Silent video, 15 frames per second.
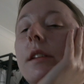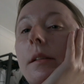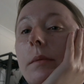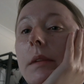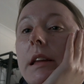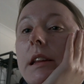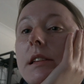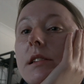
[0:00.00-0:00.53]
I'm
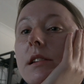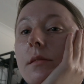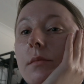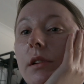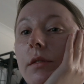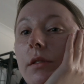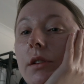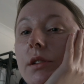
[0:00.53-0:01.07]
editing
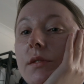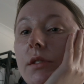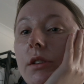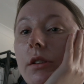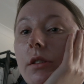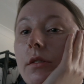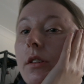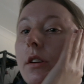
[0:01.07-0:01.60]
my first
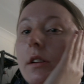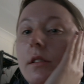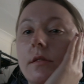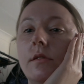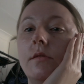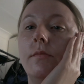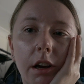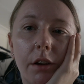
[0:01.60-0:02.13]
video, right?
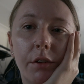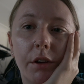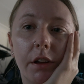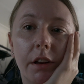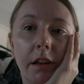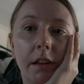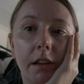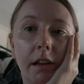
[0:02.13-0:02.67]
If you
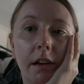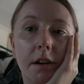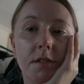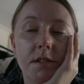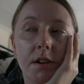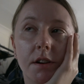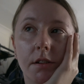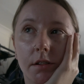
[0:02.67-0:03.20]
can hear that
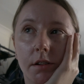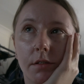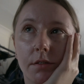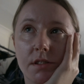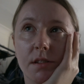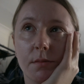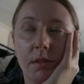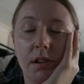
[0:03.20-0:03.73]
outside,
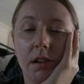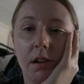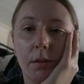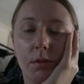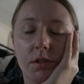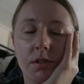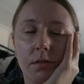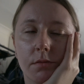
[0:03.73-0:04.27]
obviously my
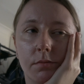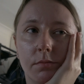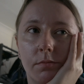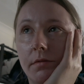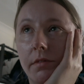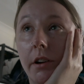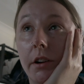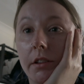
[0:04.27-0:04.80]
neighbours are
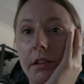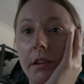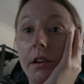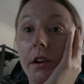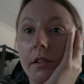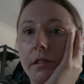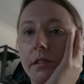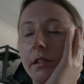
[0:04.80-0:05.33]
finally
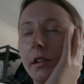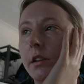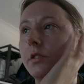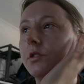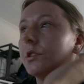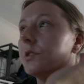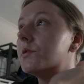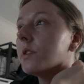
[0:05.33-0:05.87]
cutting the
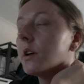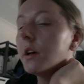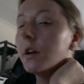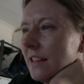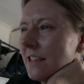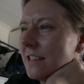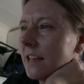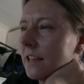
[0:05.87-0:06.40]
hedges.
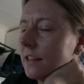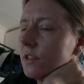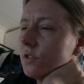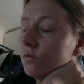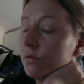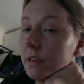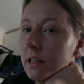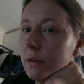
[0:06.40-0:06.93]
There's like this
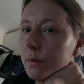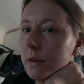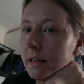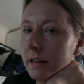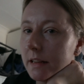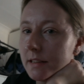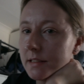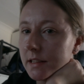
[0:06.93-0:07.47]
really
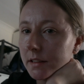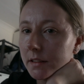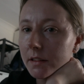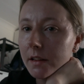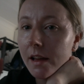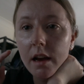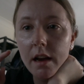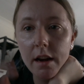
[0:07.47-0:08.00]
weird hissing,
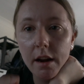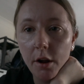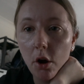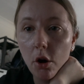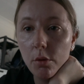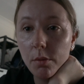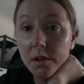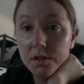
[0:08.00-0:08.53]
and I
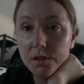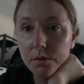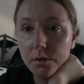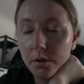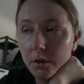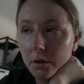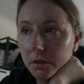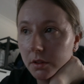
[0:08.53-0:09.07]
hope it's
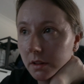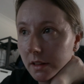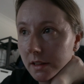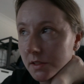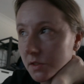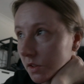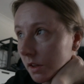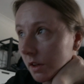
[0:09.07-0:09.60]
not on
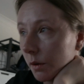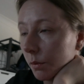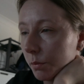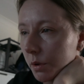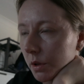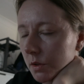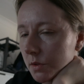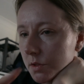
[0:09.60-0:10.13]
this clip
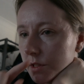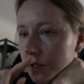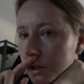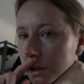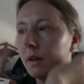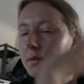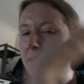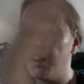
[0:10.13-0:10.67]
because
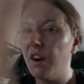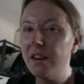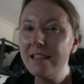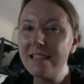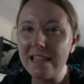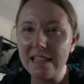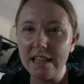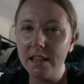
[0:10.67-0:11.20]
I was kind of
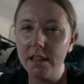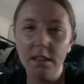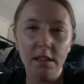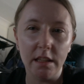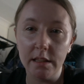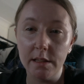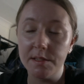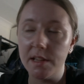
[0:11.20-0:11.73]
sitting in
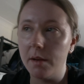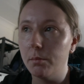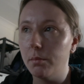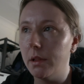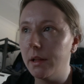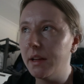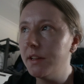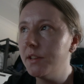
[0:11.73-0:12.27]
like the same
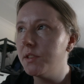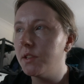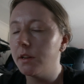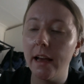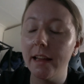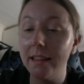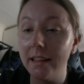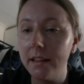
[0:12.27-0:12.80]
place.
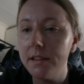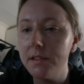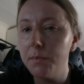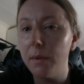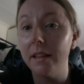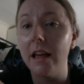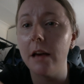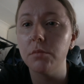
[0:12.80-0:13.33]
I think it's
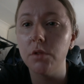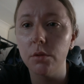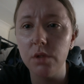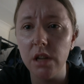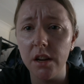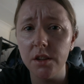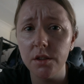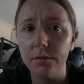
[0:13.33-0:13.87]
my laptop
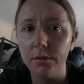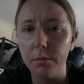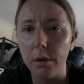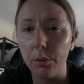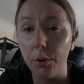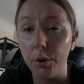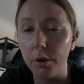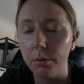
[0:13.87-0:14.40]
charger for
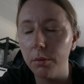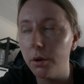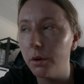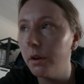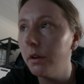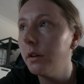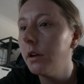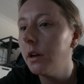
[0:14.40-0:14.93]
my work
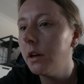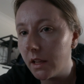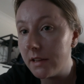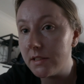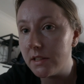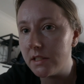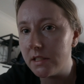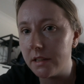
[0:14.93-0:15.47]
computer
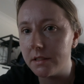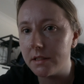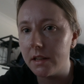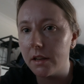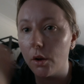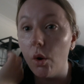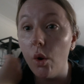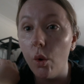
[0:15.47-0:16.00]
because it does
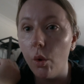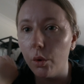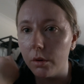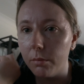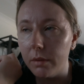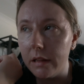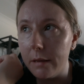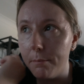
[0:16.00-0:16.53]
like
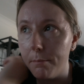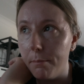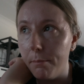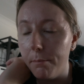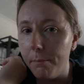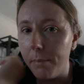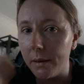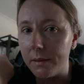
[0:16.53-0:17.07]
audibly
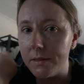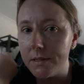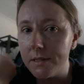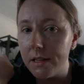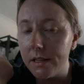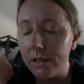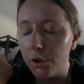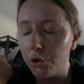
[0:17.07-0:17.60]

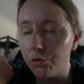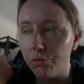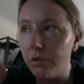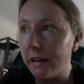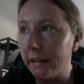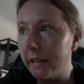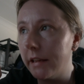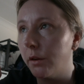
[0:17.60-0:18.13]
buzz and it's
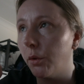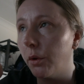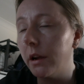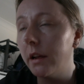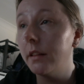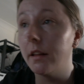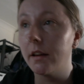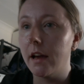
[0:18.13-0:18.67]
really
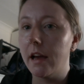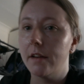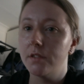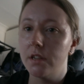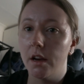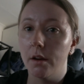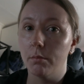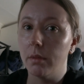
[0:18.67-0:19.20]
annoying. Like I have
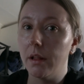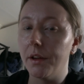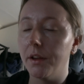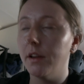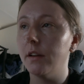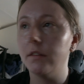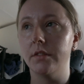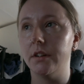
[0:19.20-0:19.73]
to unplug
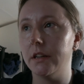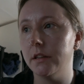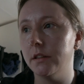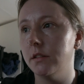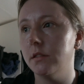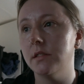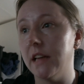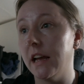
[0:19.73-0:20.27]
it every
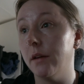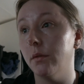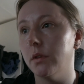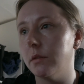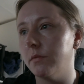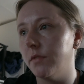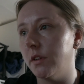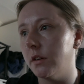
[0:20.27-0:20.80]
day
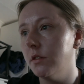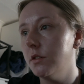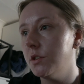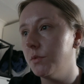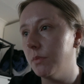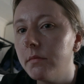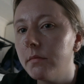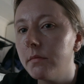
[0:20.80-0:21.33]
when I'm finished.